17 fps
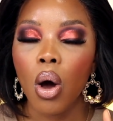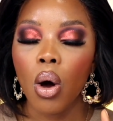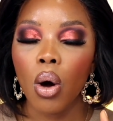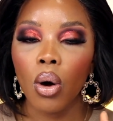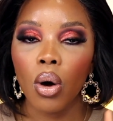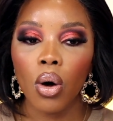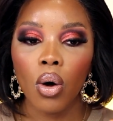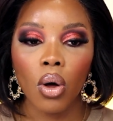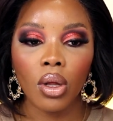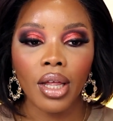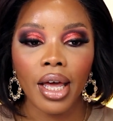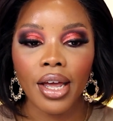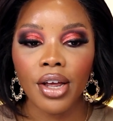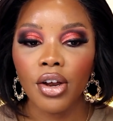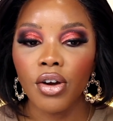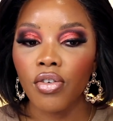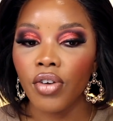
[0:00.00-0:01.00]
or
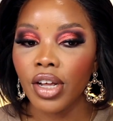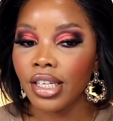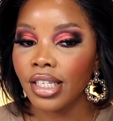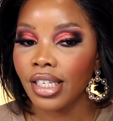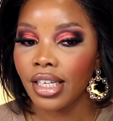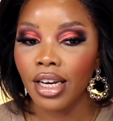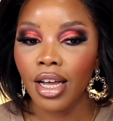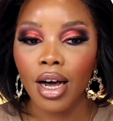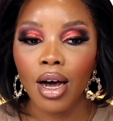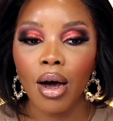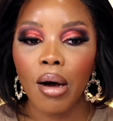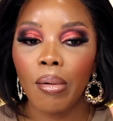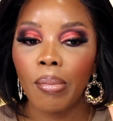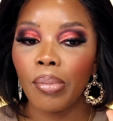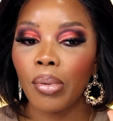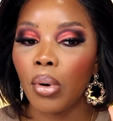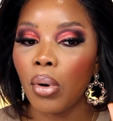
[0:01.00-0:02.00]
like greasing
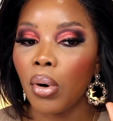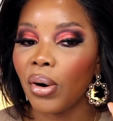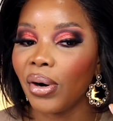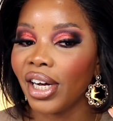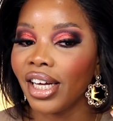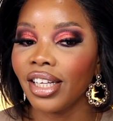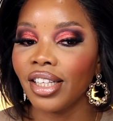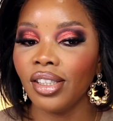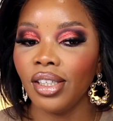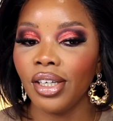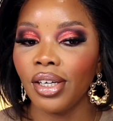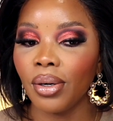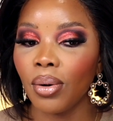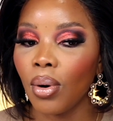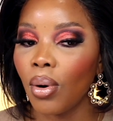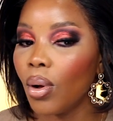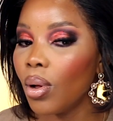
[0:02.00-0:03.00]
up or oily at
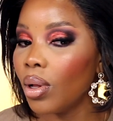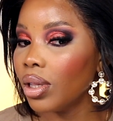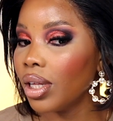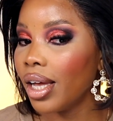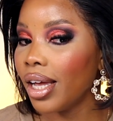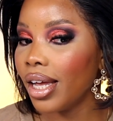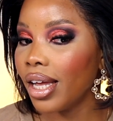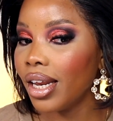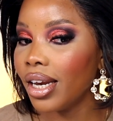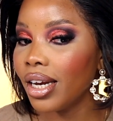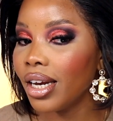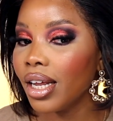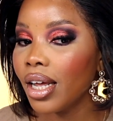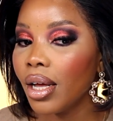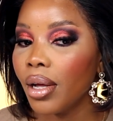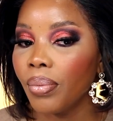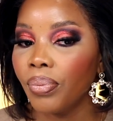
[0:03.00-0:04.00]
all. And
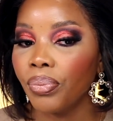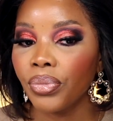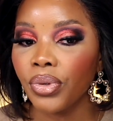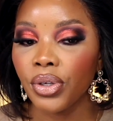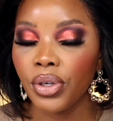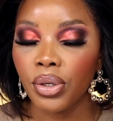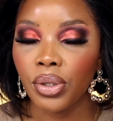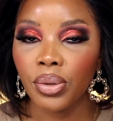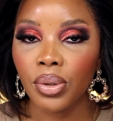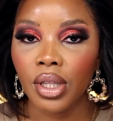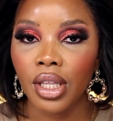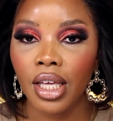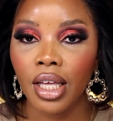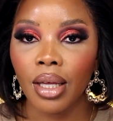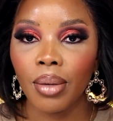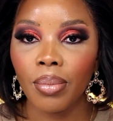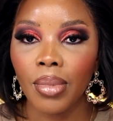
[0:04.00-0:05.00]

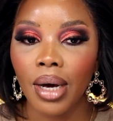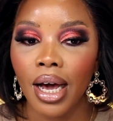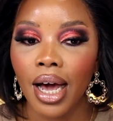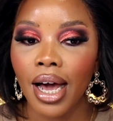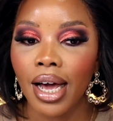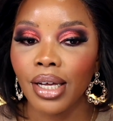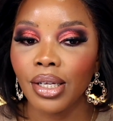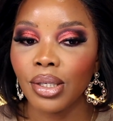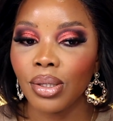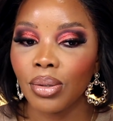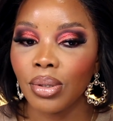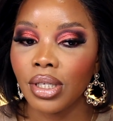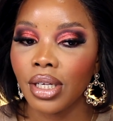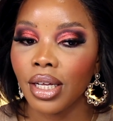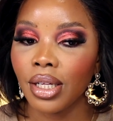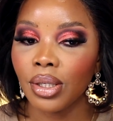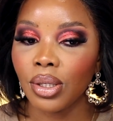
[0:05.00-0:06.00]
usually my eyes do
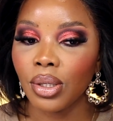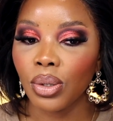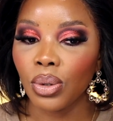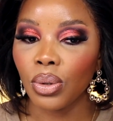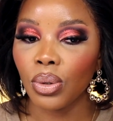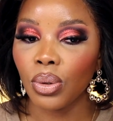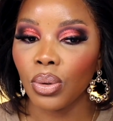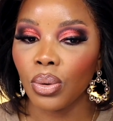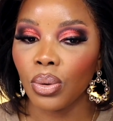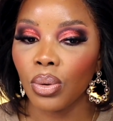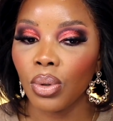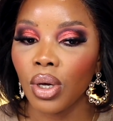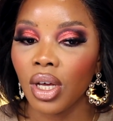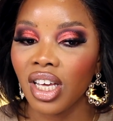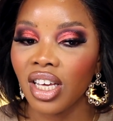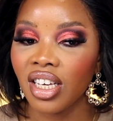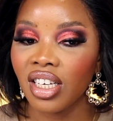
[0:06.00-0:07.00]
tend to
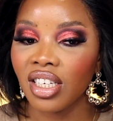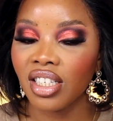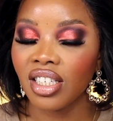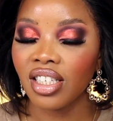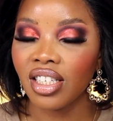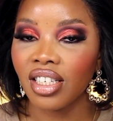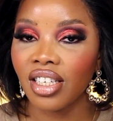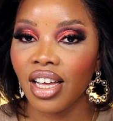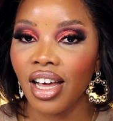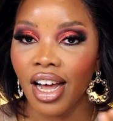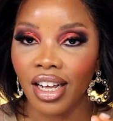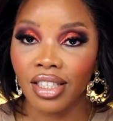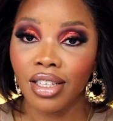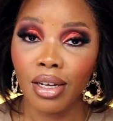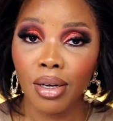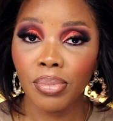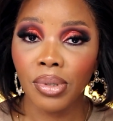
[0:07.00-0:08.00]

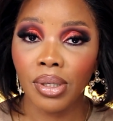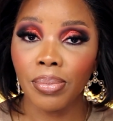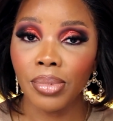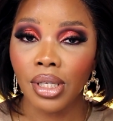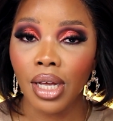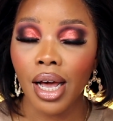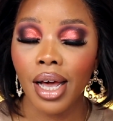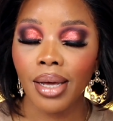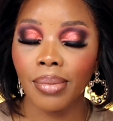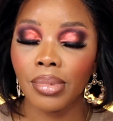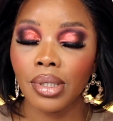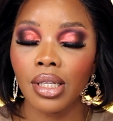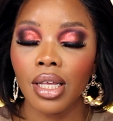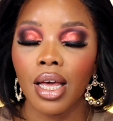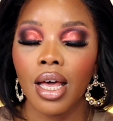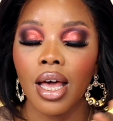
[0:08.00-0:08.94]
act up sometimes,